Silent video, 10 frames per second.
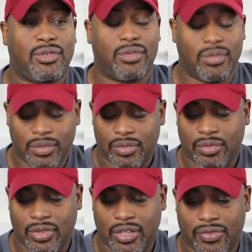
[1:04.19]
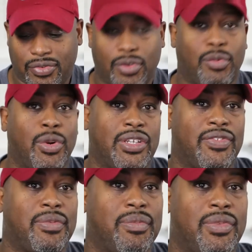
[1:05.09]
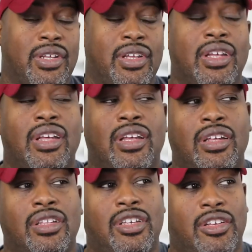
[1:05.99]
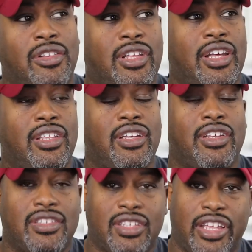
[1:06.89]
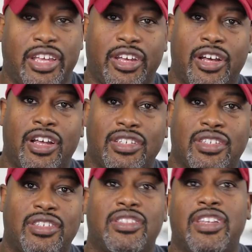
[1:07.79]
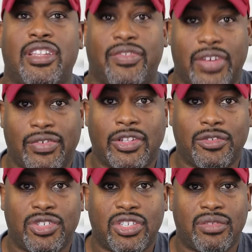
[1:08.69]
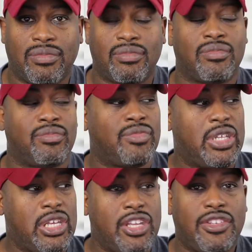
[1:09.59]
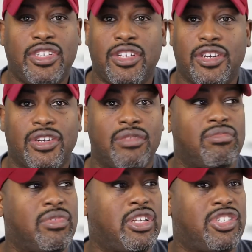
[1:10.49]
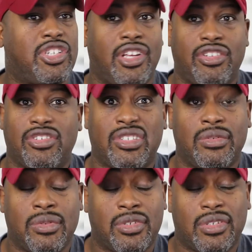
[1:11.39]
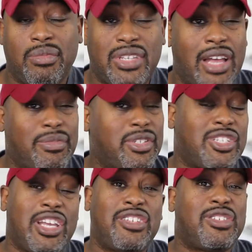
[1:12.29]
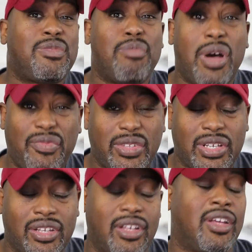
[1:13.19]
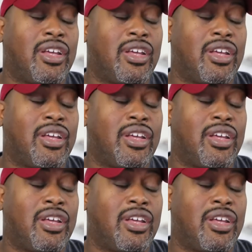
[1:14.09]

you if you're one of them. The internet is in a constant state of evolution. Each year, it changes. Sometimes it changes monthly.